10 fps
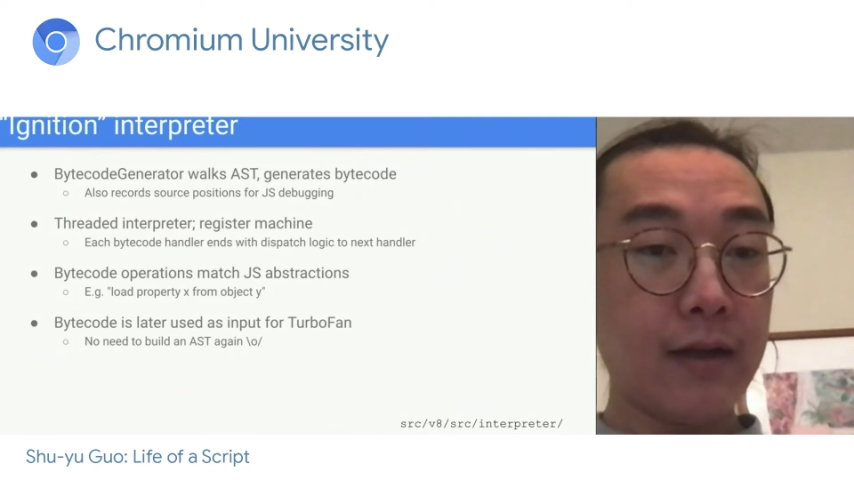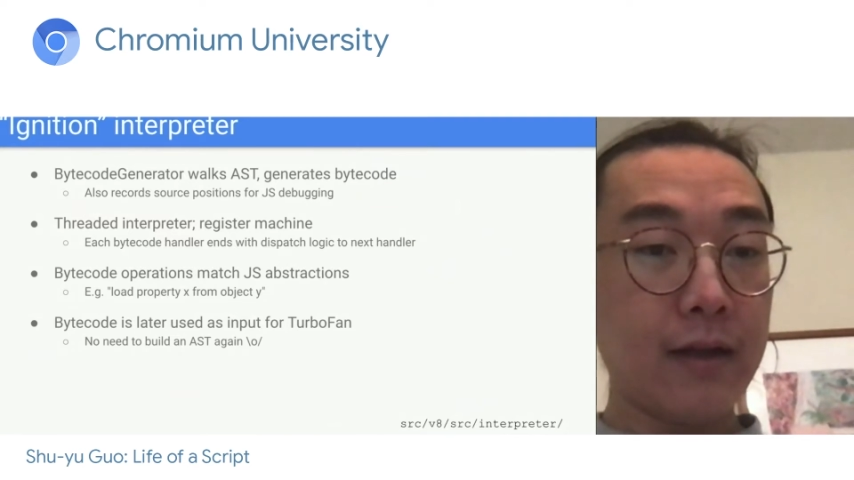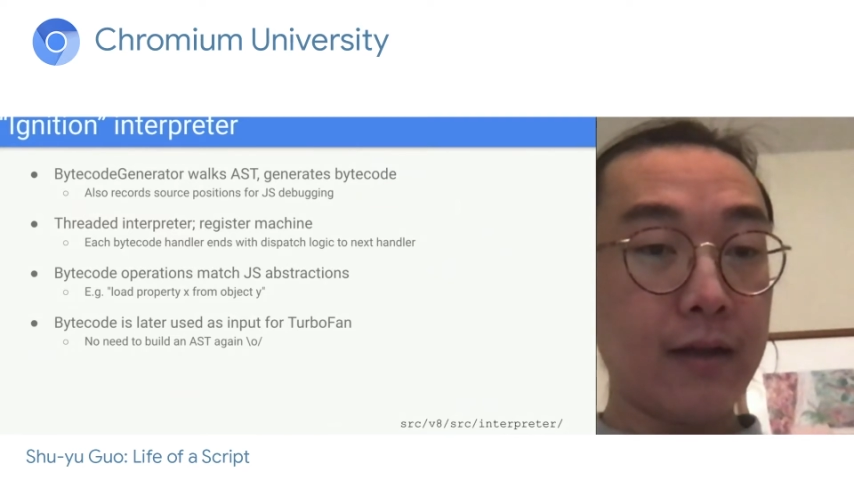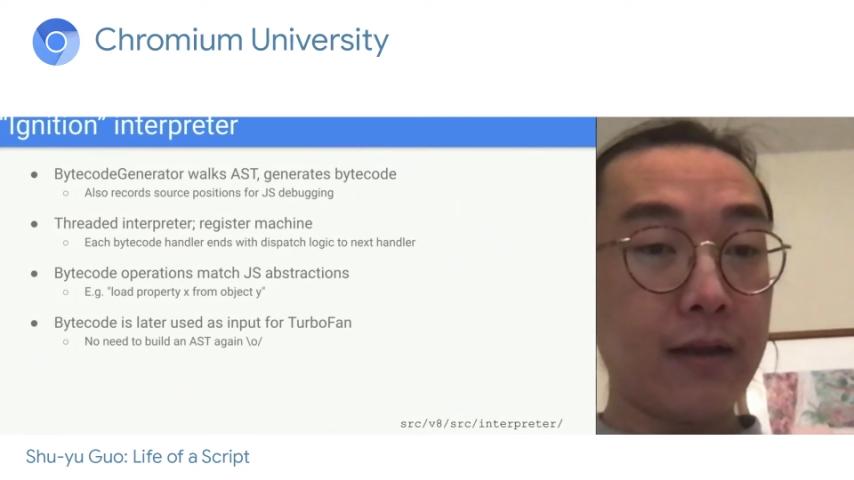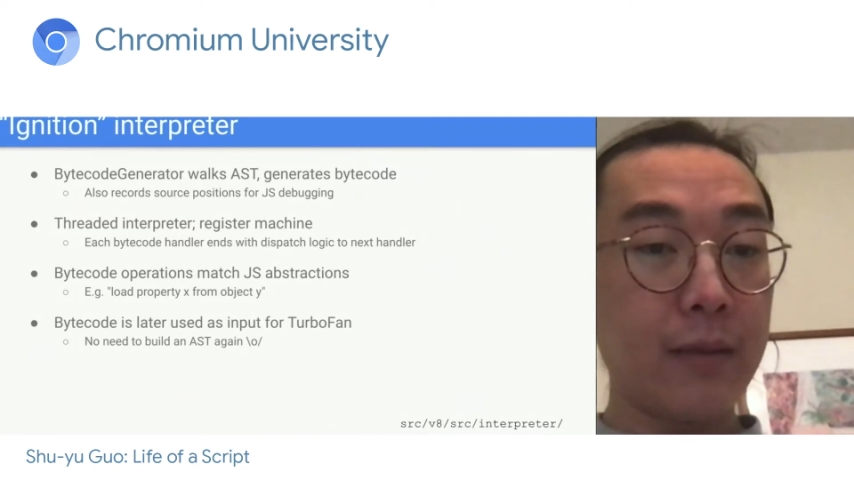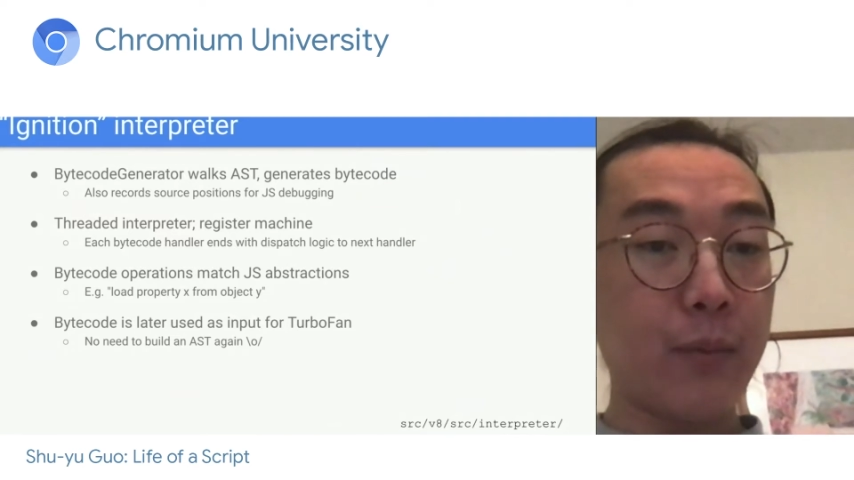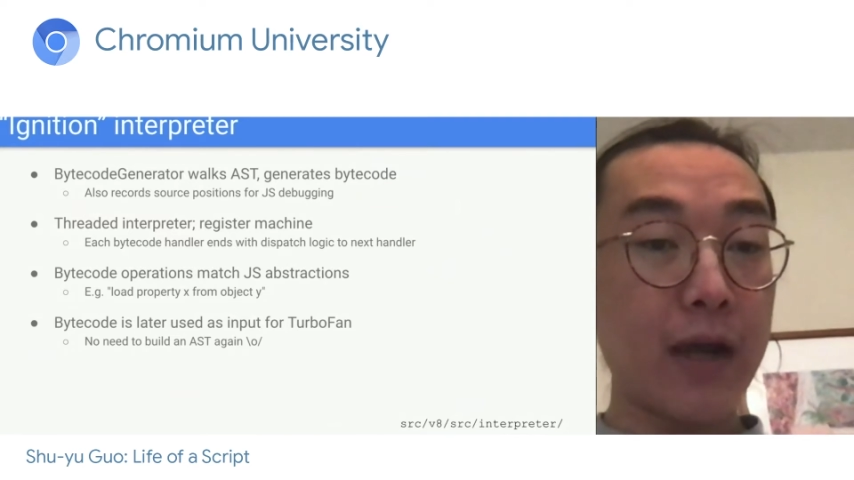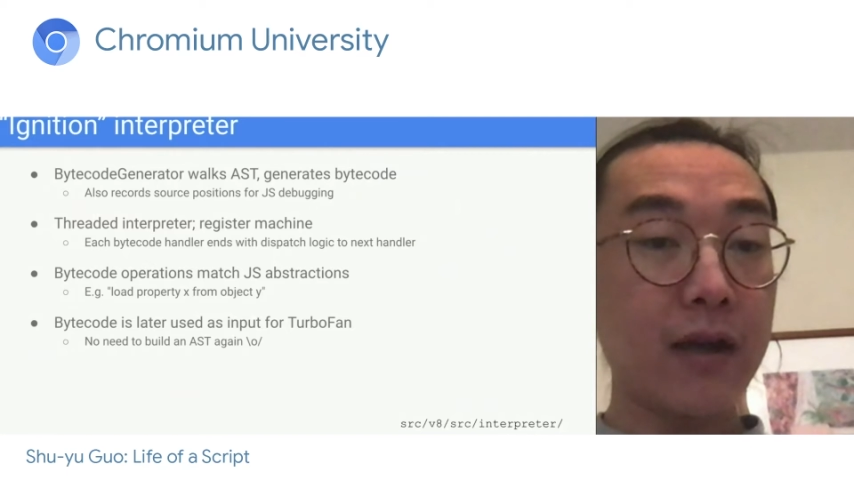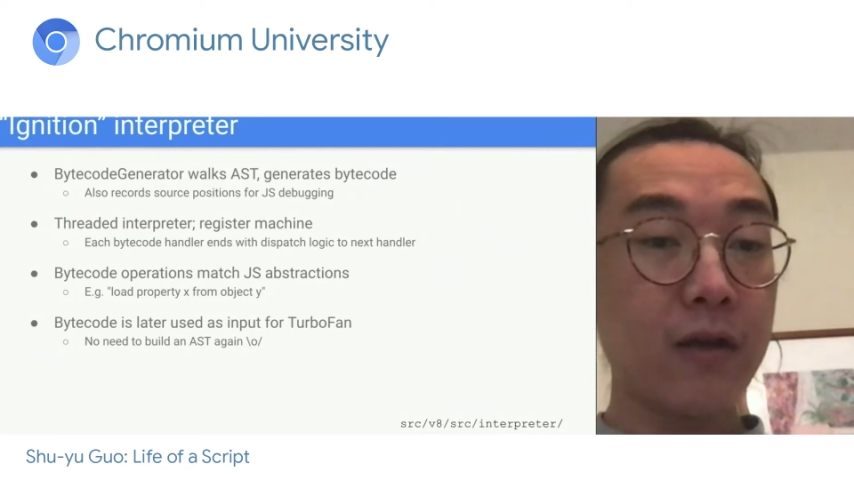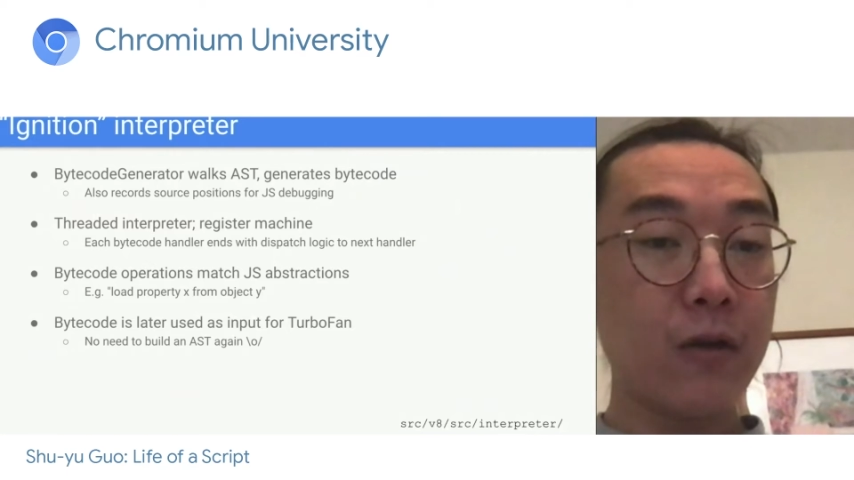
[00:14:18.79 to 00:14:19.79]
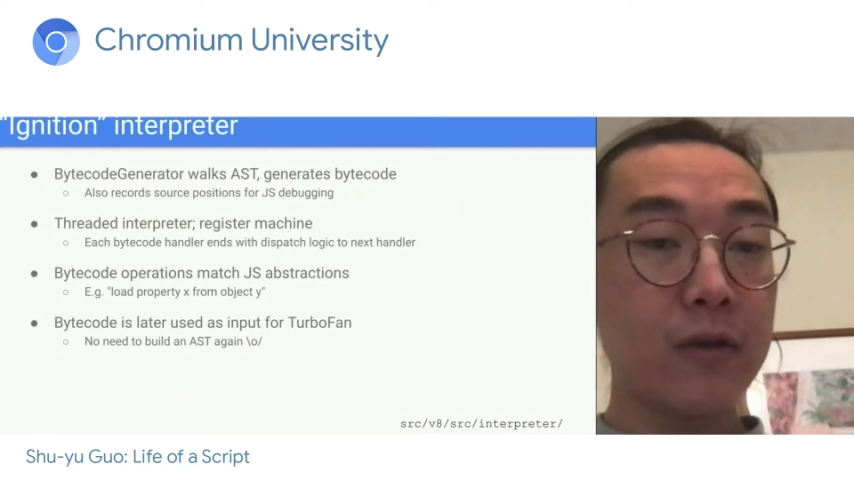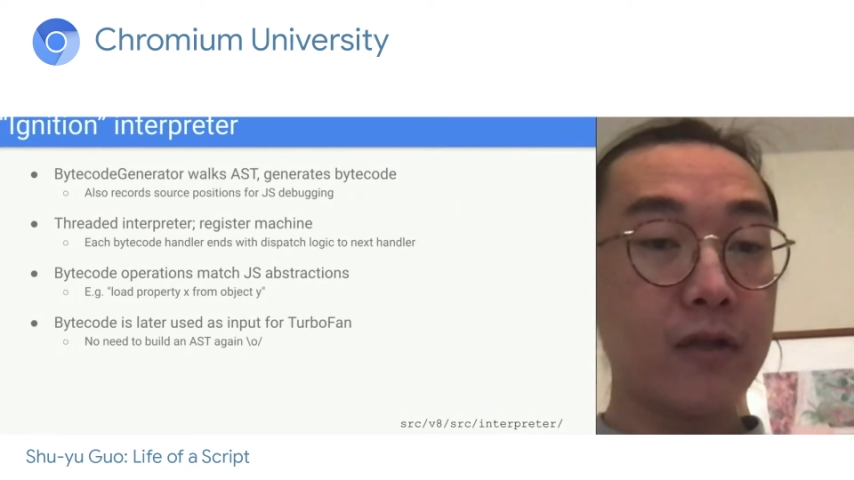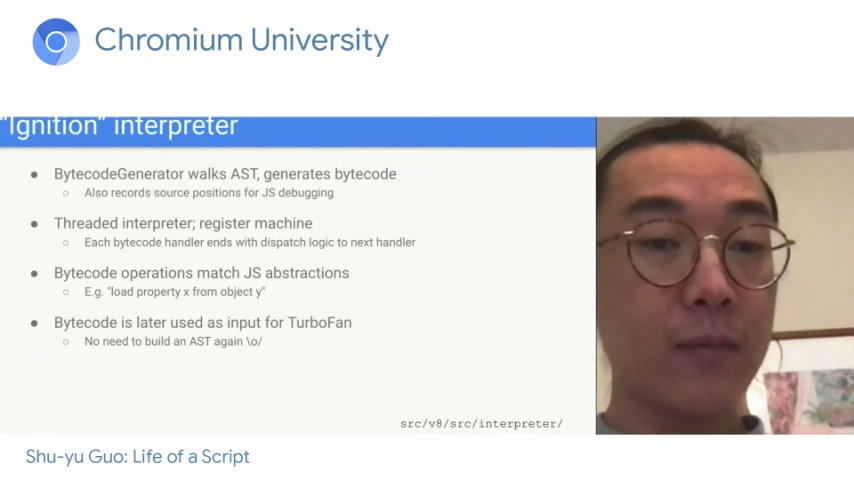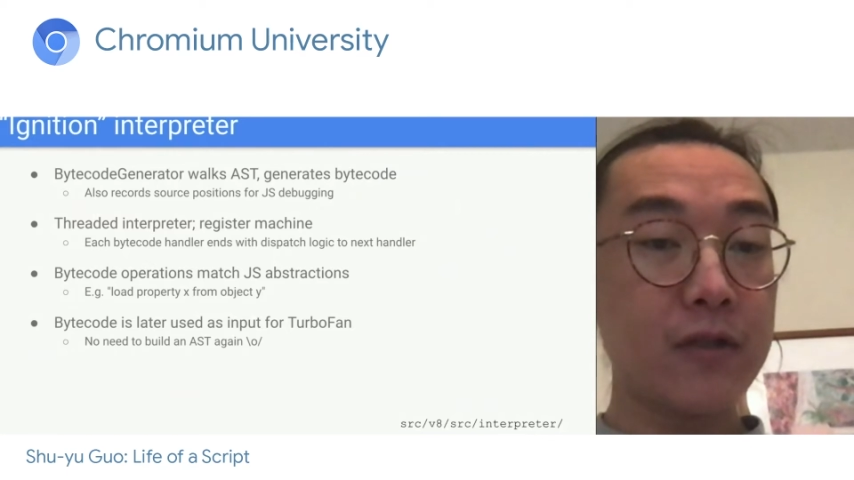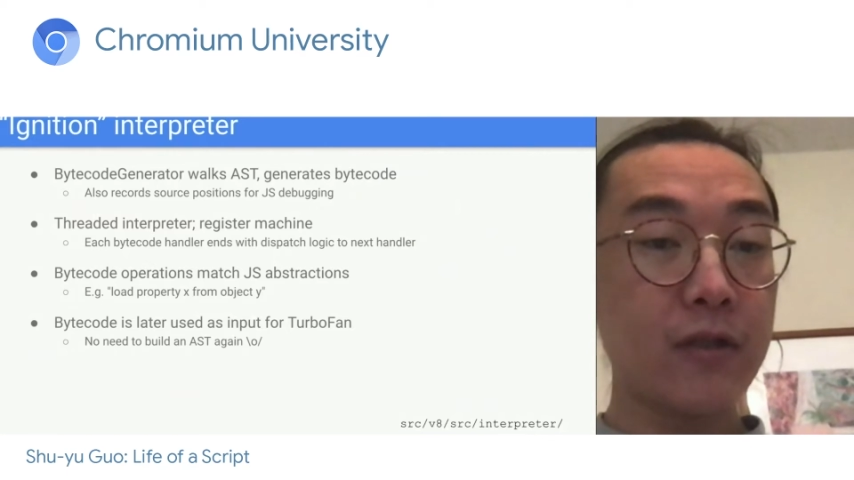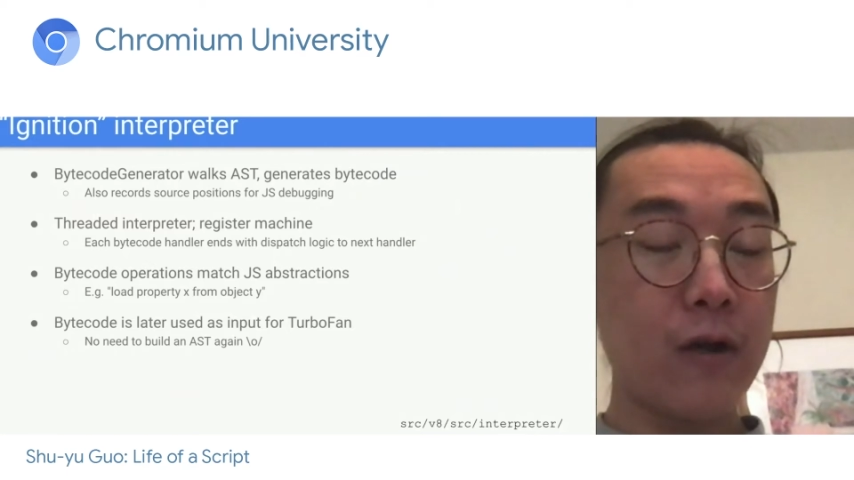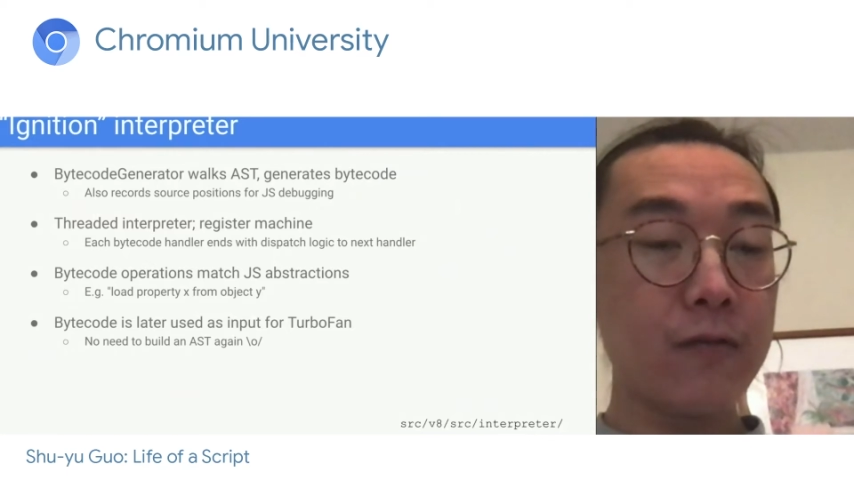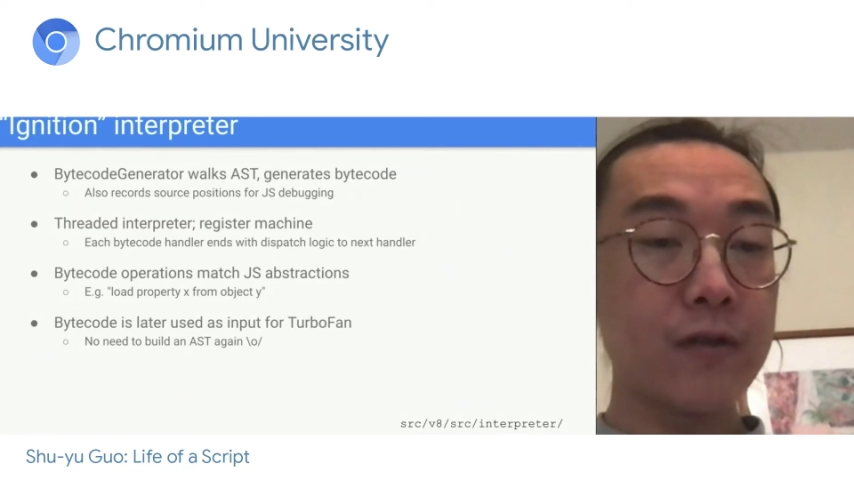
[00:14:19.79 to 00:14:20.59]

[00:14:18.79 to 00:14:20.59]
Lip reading: The bytecodes themselves